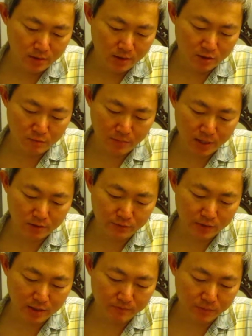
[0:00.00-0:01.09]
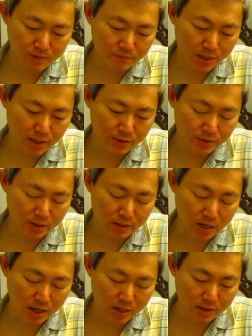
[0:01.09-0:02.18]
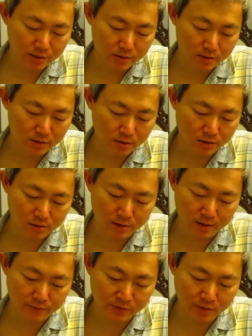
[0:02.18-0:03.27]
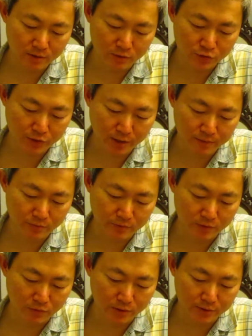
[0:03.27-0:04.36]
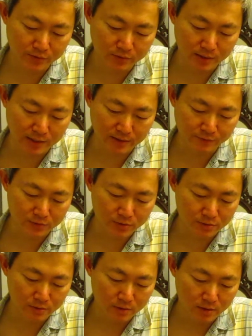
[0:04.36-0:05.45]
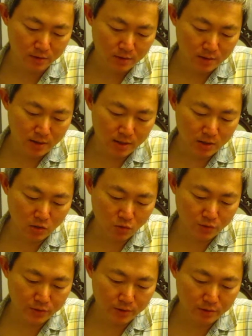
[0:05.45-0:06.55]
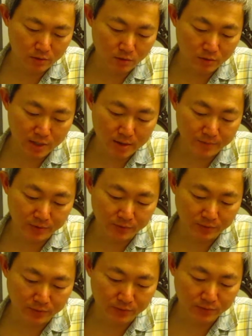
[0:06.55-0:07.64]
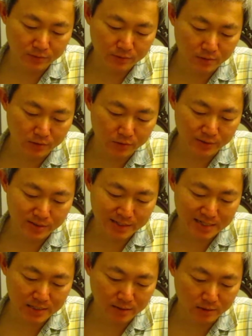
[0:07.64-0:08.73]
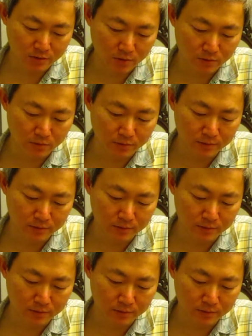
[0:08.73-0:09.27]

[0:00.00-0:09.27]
And you make of the empty page an arc, a craft you shape with the words they left you, and load all the absences onto its leaking hull.